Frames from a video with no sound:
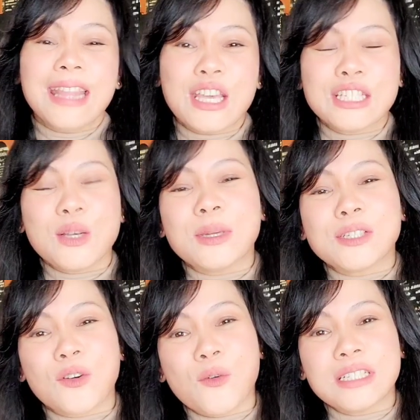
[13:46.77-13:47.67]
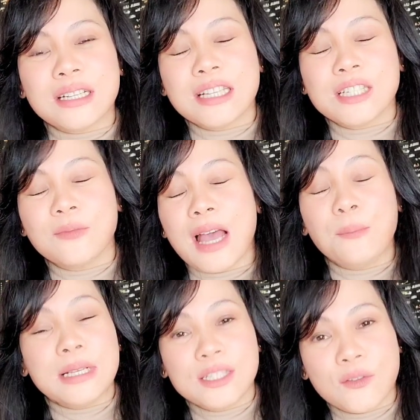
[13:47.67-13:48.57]
Thank you so much for watching this
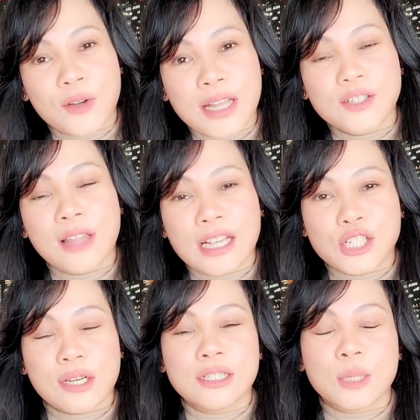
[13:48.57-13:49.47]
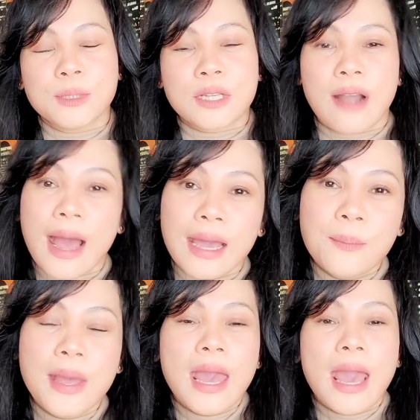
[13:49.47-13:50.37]
vlog. Please don't forget to like, share, and
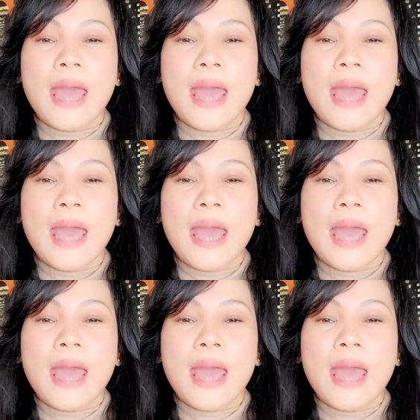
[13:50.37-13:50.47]
subscribe.